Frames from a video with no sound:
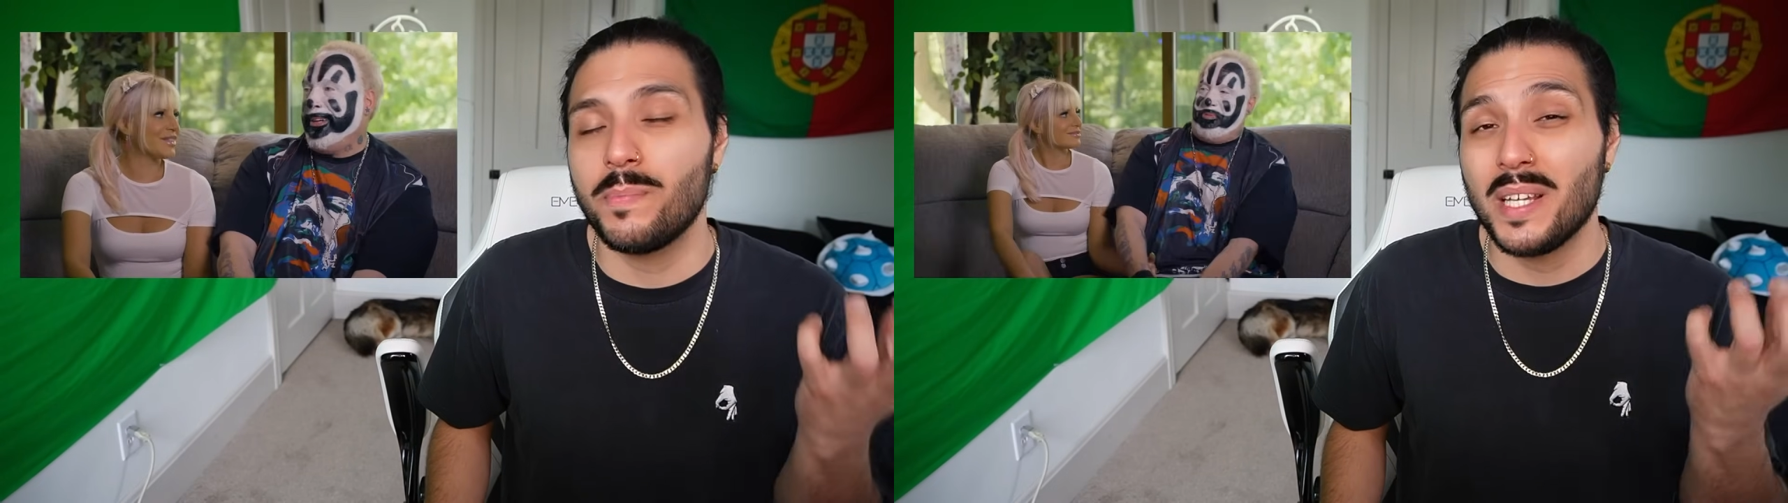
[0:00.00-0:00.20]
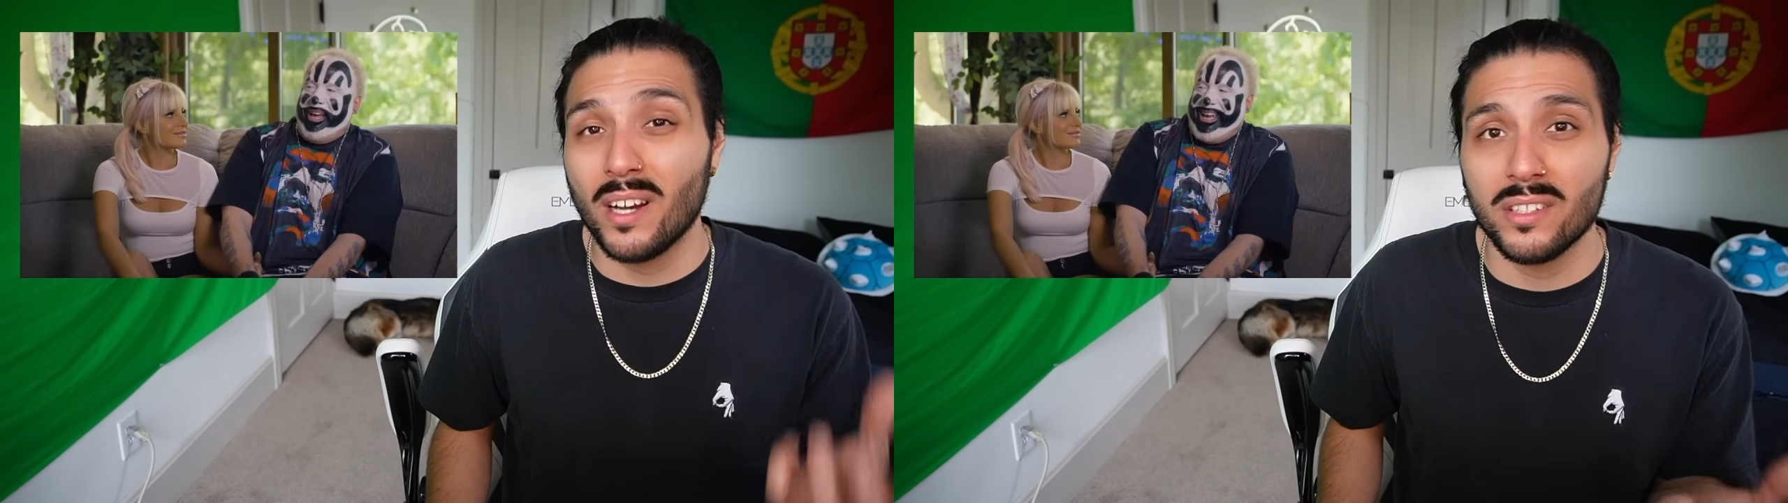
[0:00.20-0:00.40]

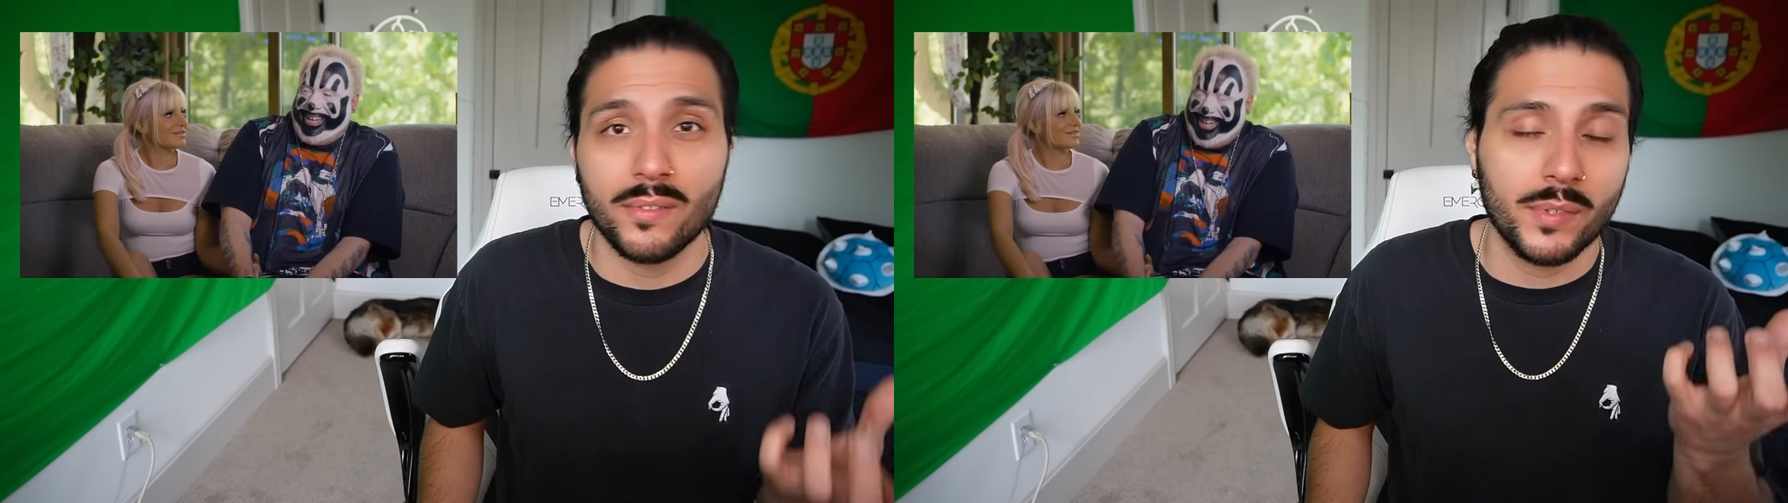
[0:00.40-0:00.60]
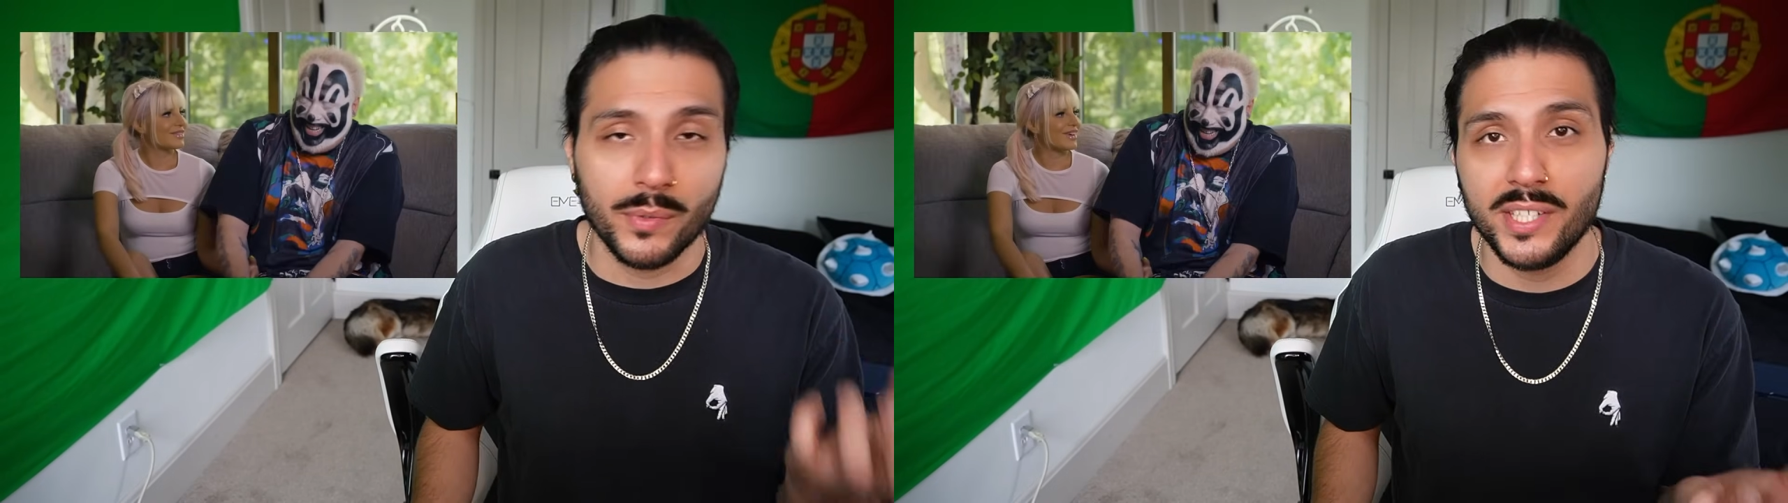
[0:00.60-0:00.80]
because of
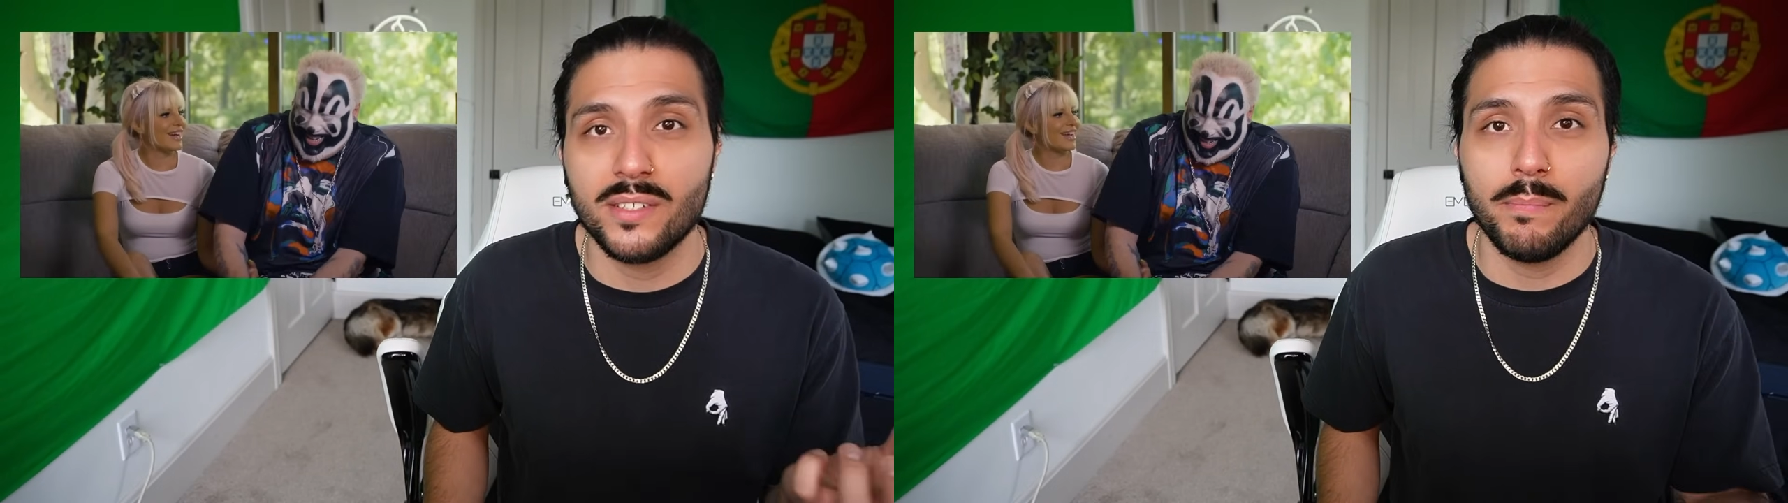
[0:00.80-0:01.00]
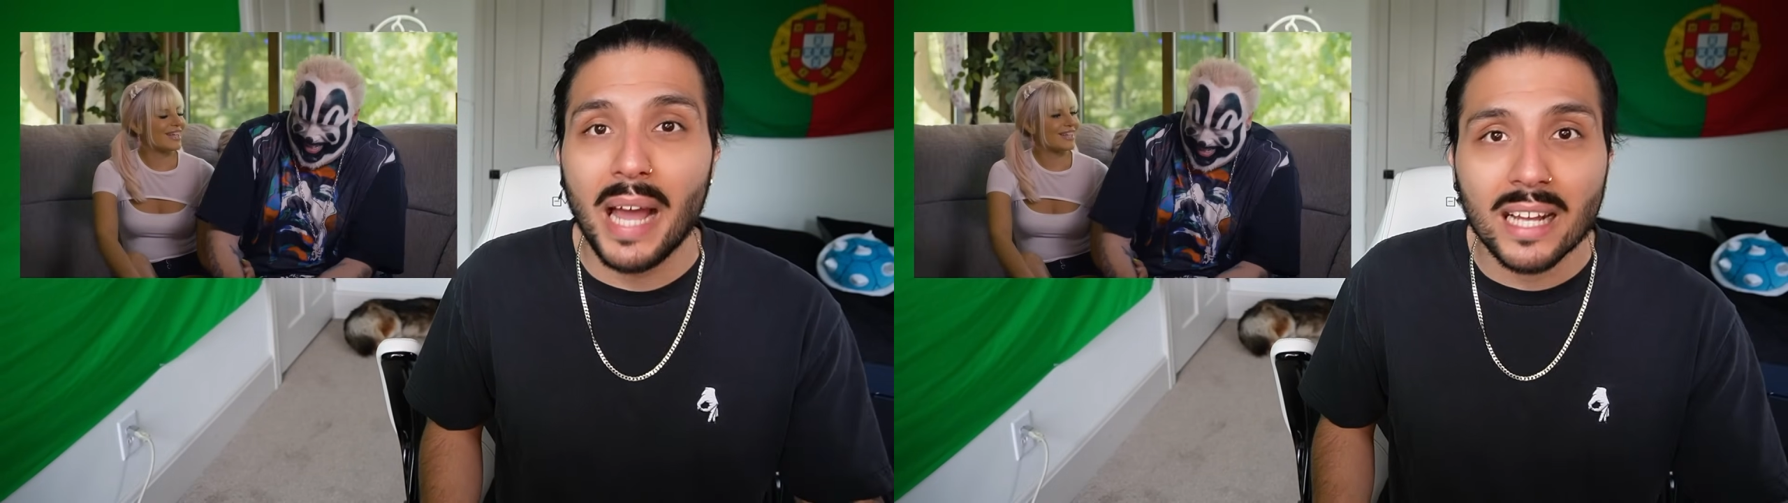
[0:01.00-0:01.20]
the
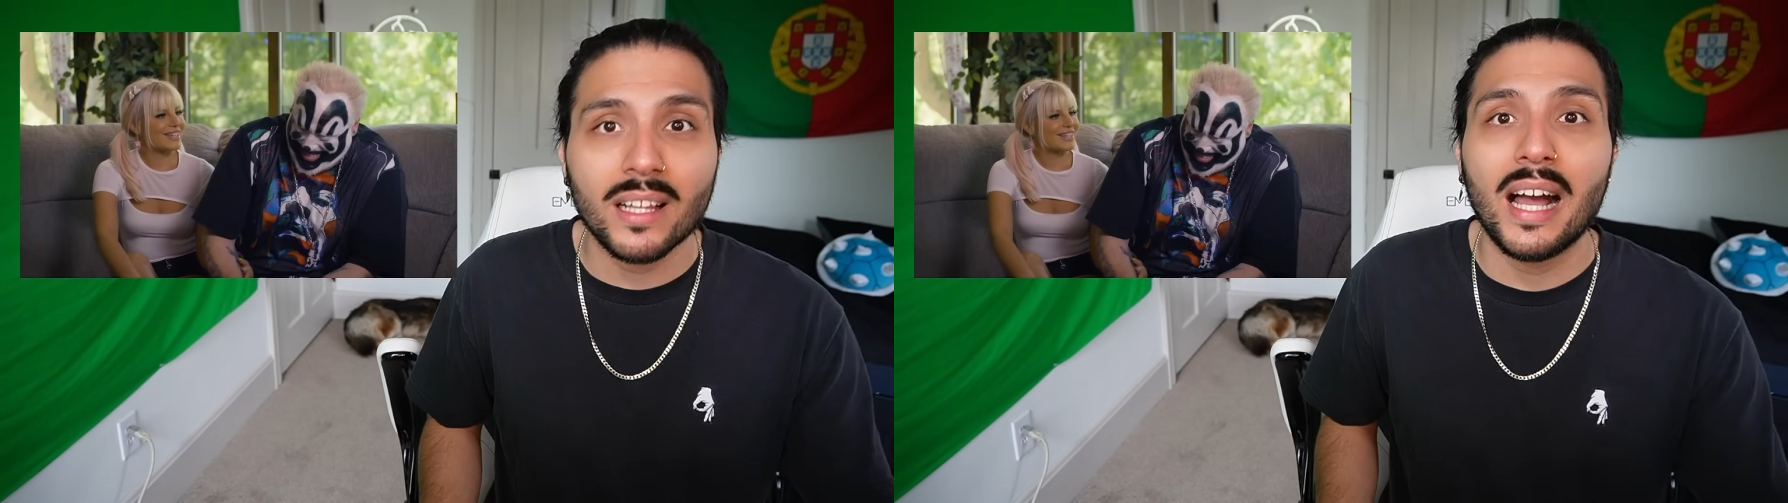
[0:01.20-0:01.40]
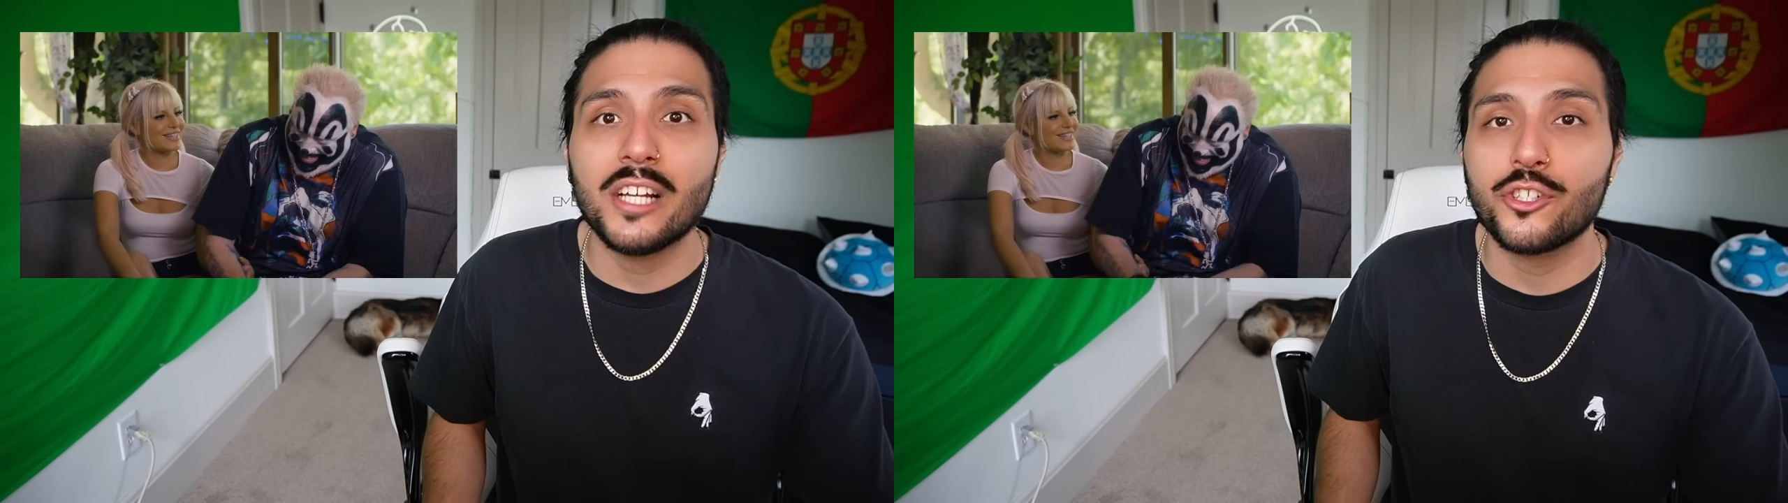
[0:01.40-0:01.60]
recent backlash,